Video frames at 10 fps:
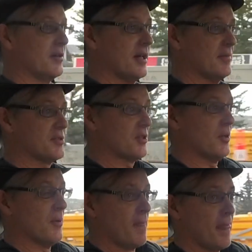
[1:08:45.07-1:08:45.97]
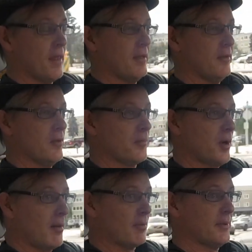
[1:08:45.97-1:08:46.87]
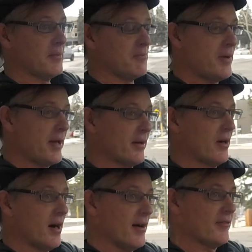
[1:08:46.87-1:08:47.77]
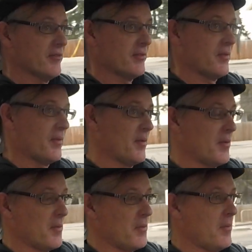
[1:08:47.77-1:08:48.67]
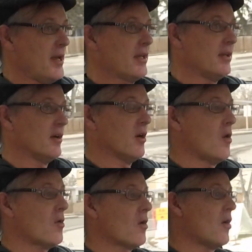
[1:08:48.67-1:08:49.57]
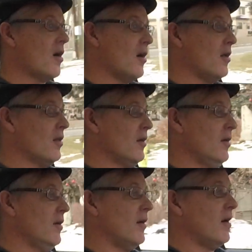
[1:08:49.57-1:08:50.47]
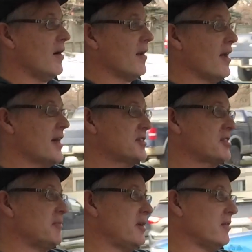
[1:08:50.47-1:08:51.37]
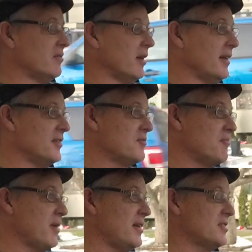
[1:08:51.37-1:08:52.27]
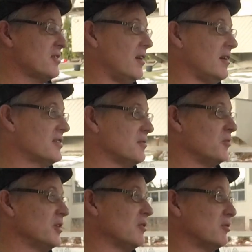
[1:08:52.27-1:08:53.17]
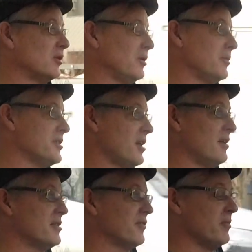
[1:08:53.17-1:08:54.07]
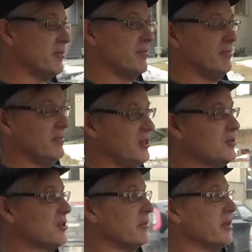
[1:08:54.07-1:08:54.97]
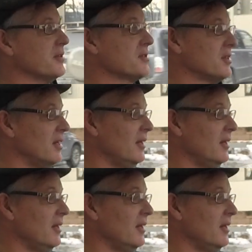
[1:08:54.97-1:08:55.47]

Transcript: Okay, so you're probably better off making your own call on estimated range based on some real world results from YouTubers